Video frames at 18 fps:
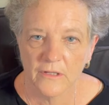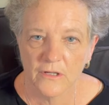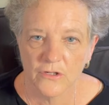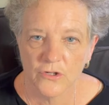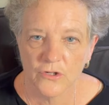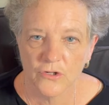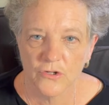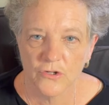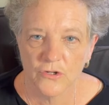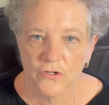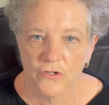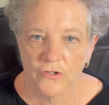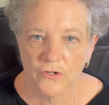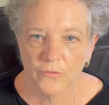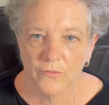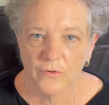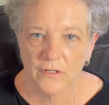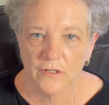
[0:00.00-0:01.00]
that you choose
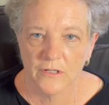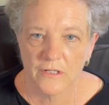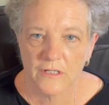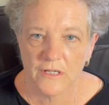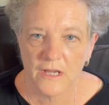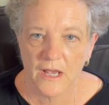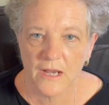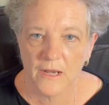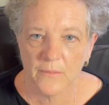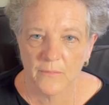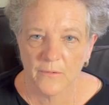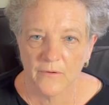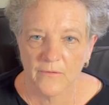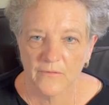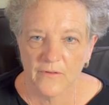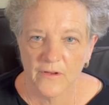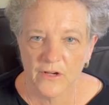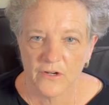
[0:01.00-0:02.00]
a real estate
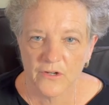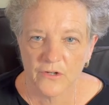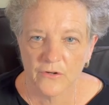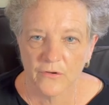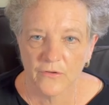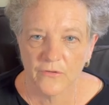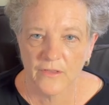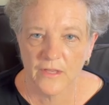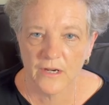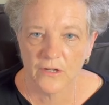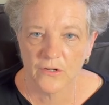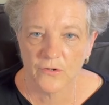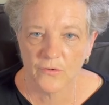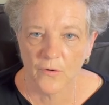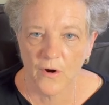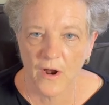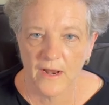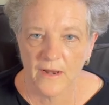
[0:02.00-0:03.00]
professional that
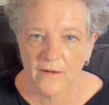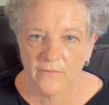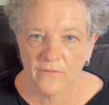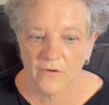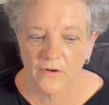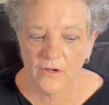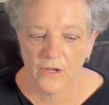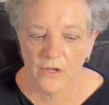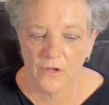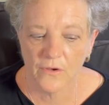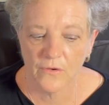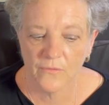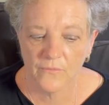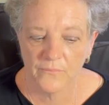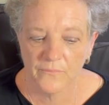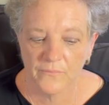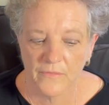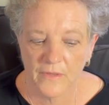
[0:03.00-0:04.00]
is right for
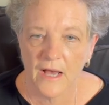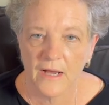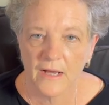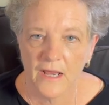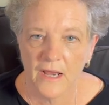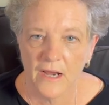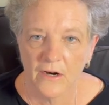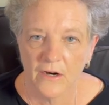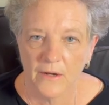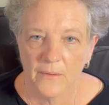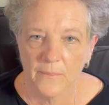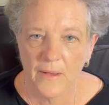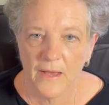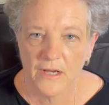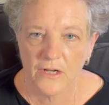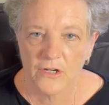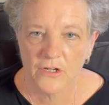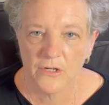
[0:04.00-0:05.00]
you. A caring,
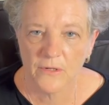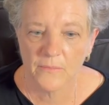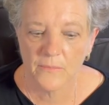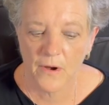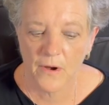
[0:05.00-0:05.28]
patient